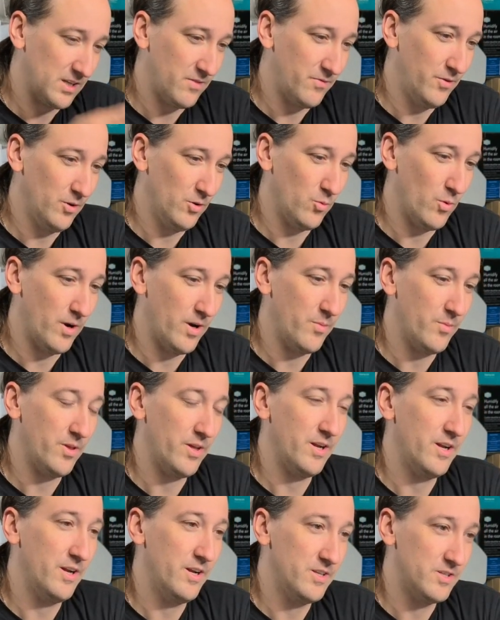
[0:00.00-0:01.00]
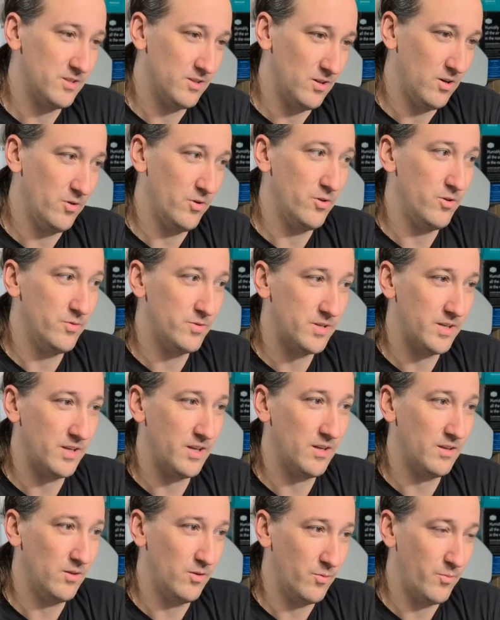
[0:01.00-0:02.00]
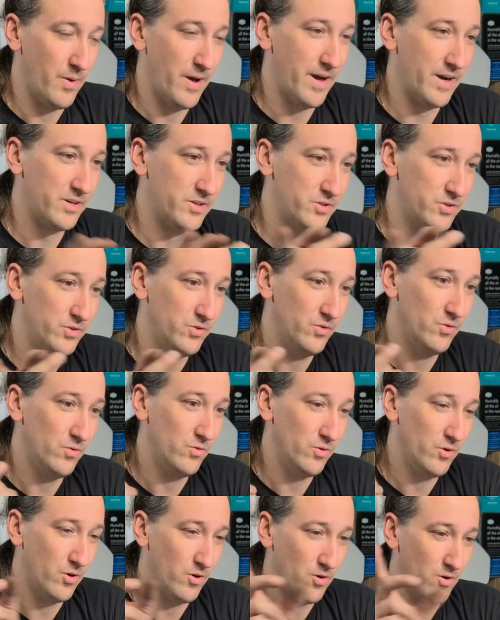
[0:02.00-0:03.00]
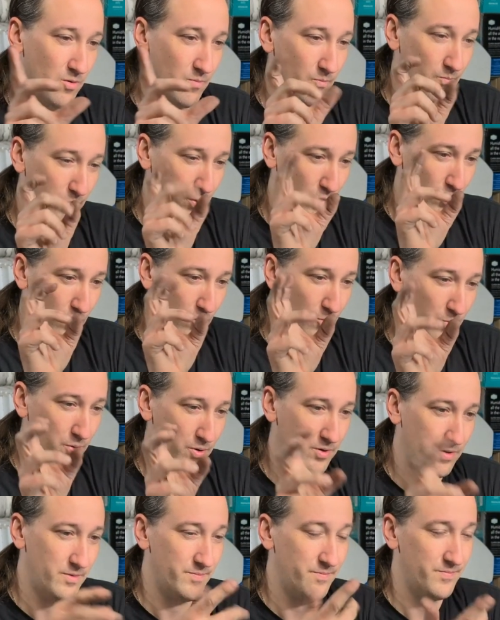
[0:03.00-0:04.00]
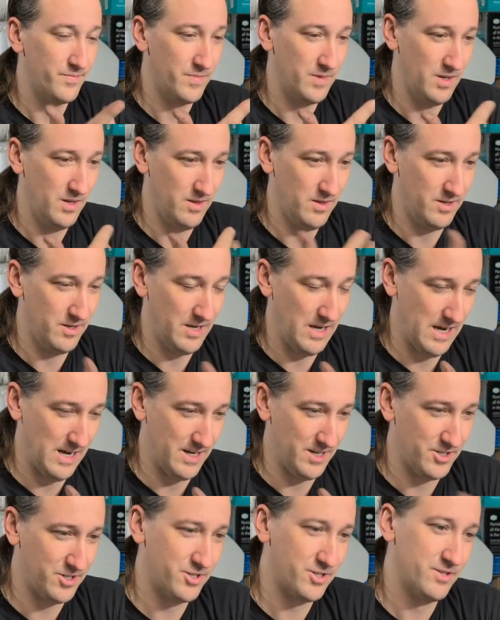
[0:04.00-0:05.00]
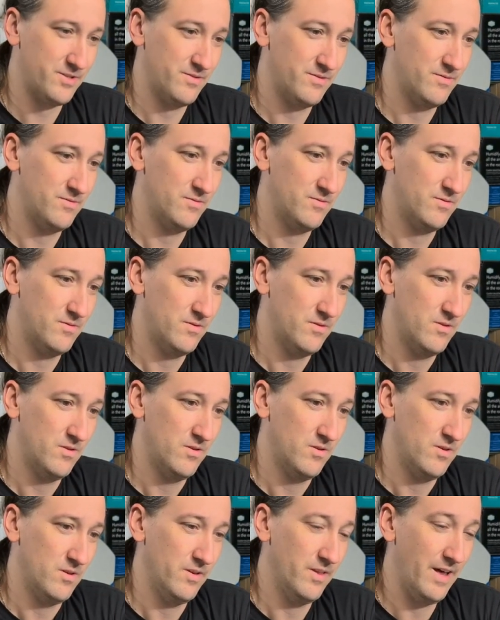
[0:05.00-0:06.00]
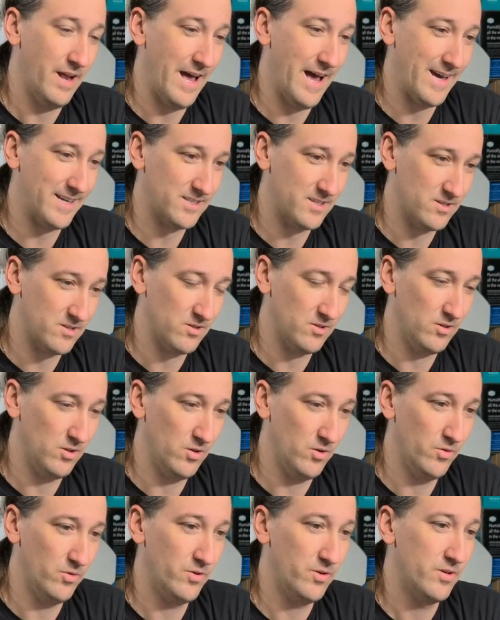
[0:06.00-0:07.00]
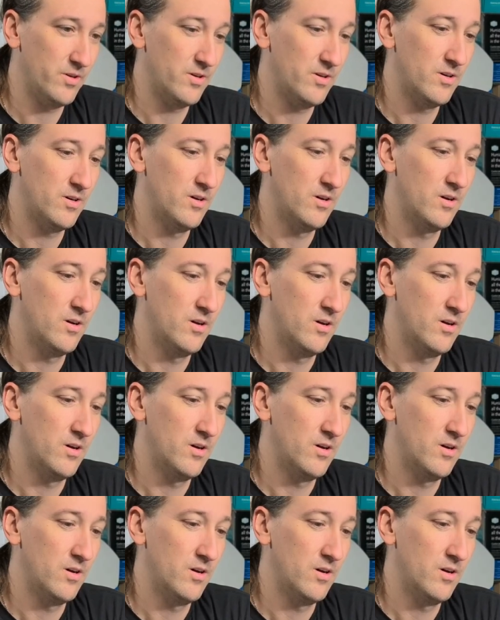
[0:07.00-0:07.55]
excite the field winding, but then it needs a load. You send that load back to your bulb in the dash, and that acts as a load,